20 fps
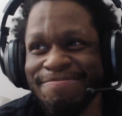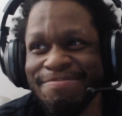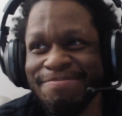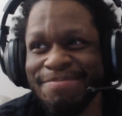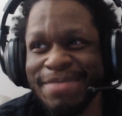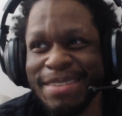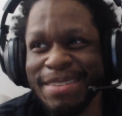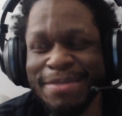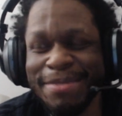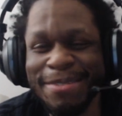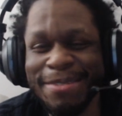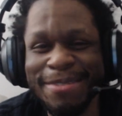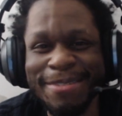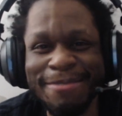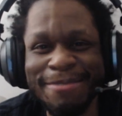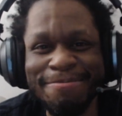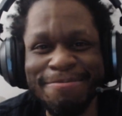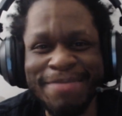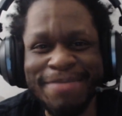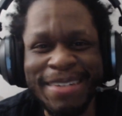the
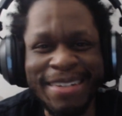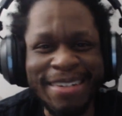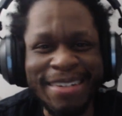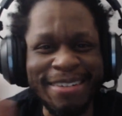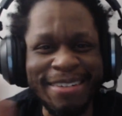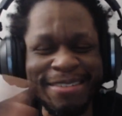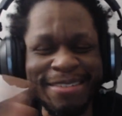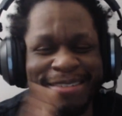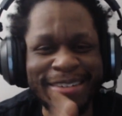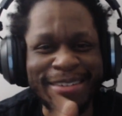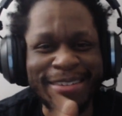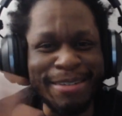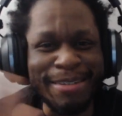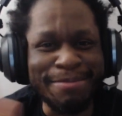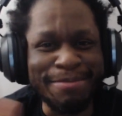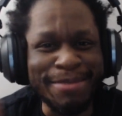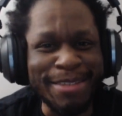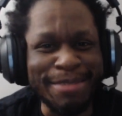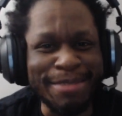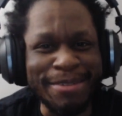most. Aren't those like the
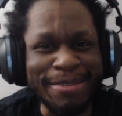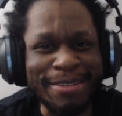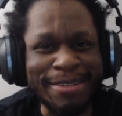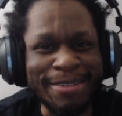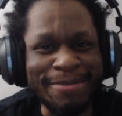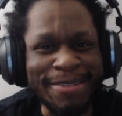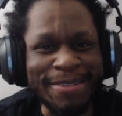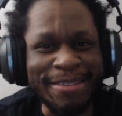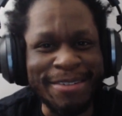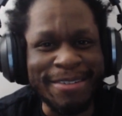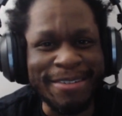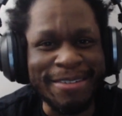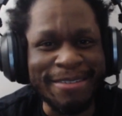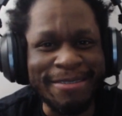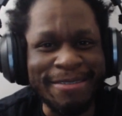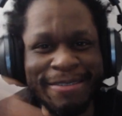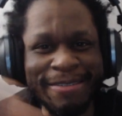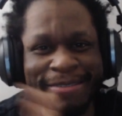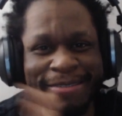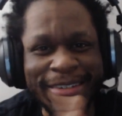most in the future
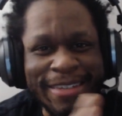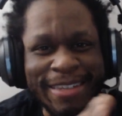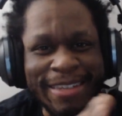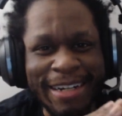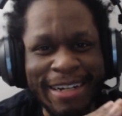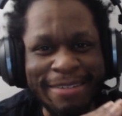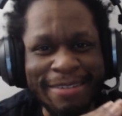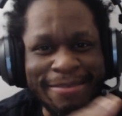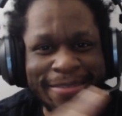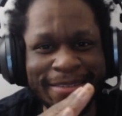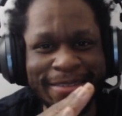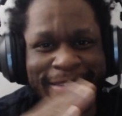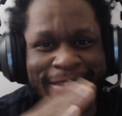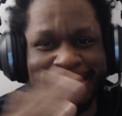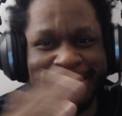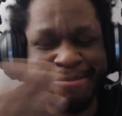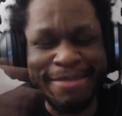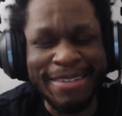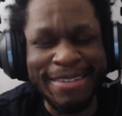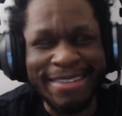of like the Hyrule
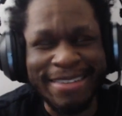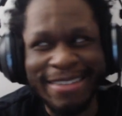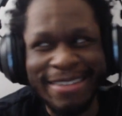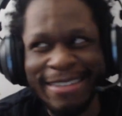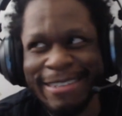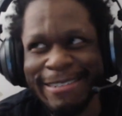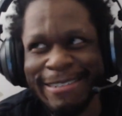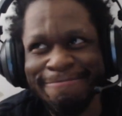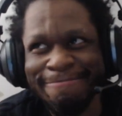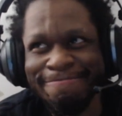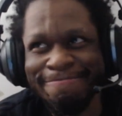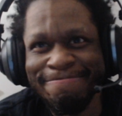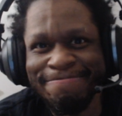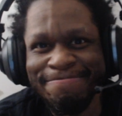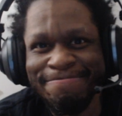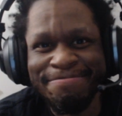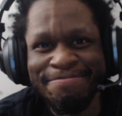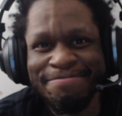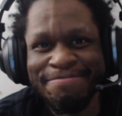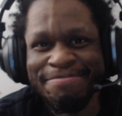stuff? But it's like
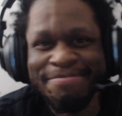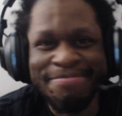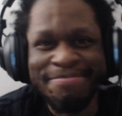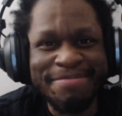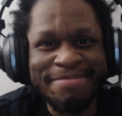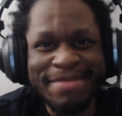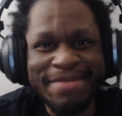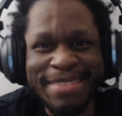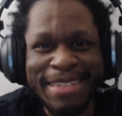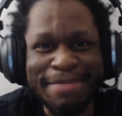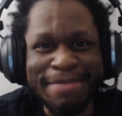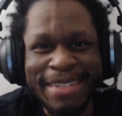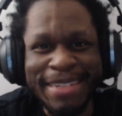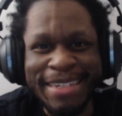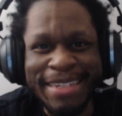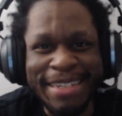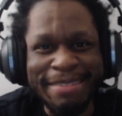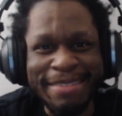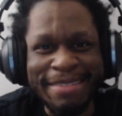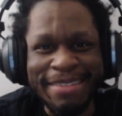same thing
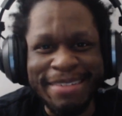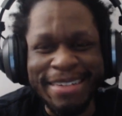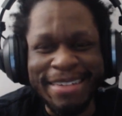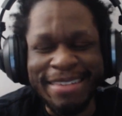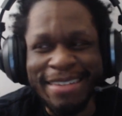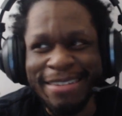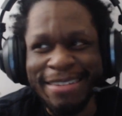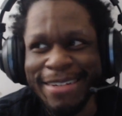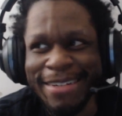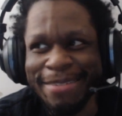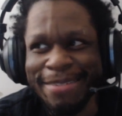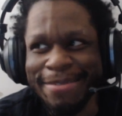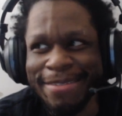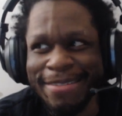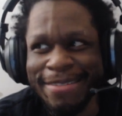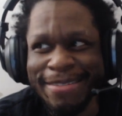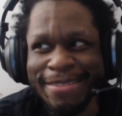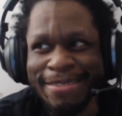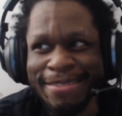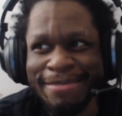anyway, right? Like
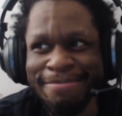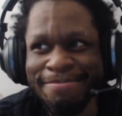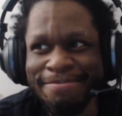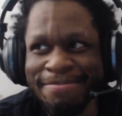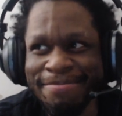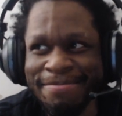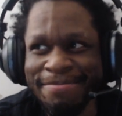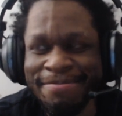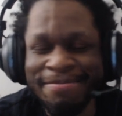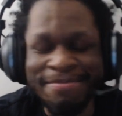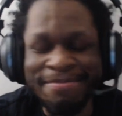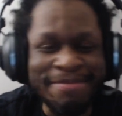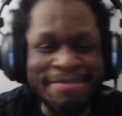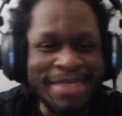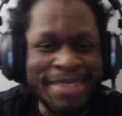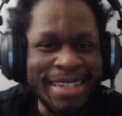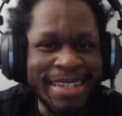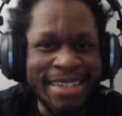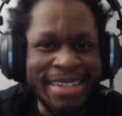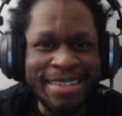Triforce,
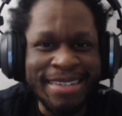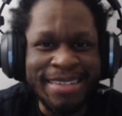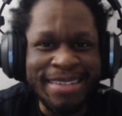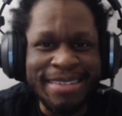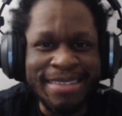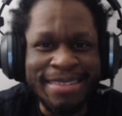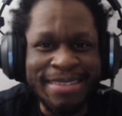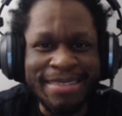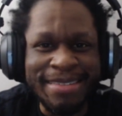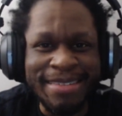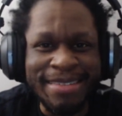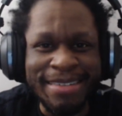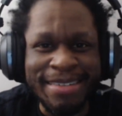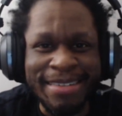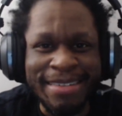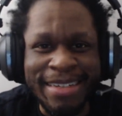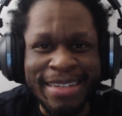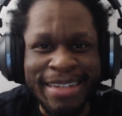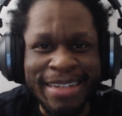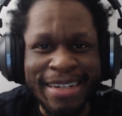Zelda,
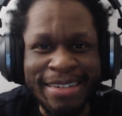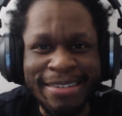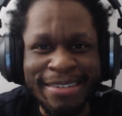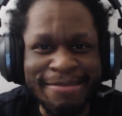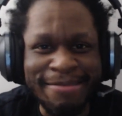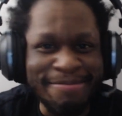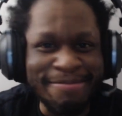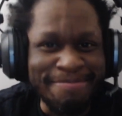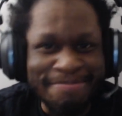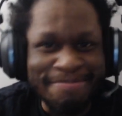Link, Ganon.